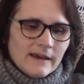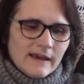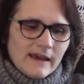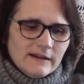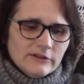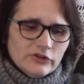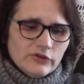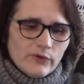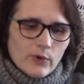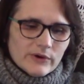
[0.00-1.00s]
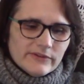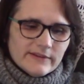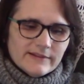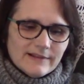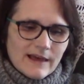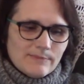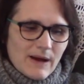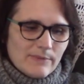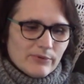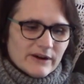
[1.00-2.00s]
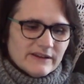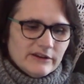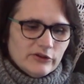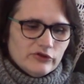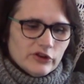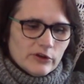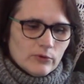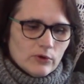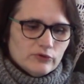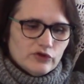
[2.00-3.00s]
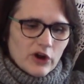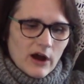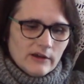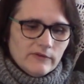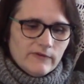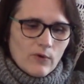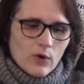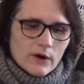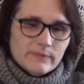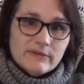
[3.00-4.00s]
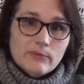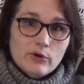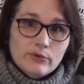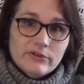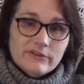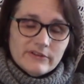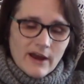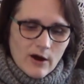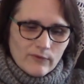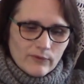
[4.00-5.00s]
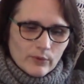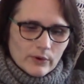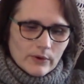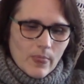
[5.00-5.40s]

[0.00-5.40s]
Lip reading: English forces led by Brigadier General John Forbes moved southward